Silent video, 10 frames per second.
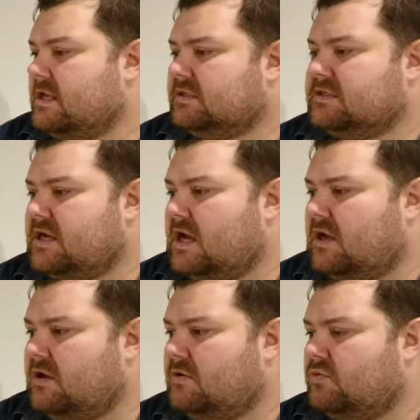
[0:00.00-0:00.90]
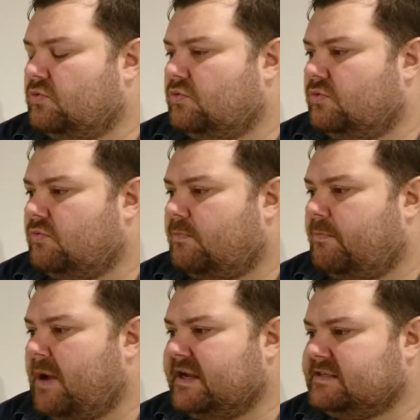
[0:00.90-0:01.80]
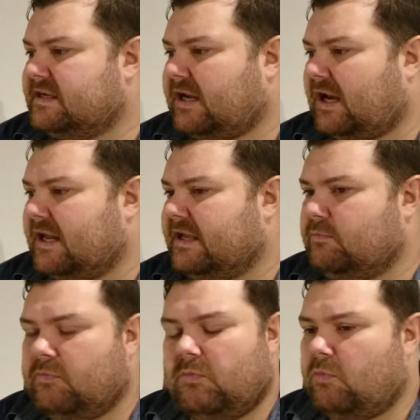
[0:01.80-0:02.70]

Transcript: So basically,